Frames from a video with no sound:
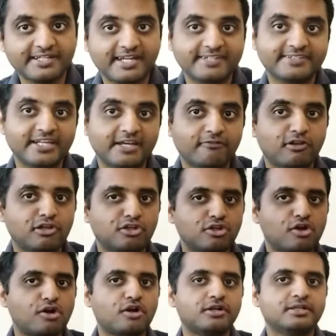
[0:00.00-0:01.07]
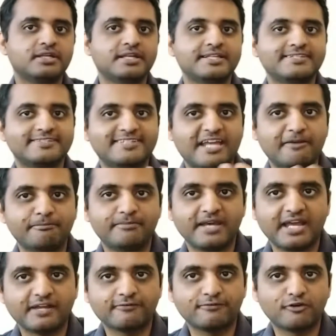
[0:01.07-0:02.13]
and they will not step
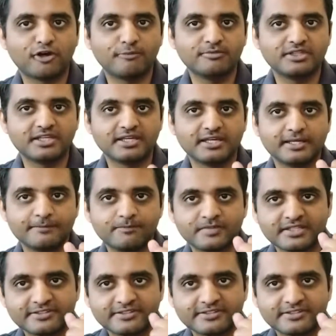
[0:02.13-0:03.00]
back from their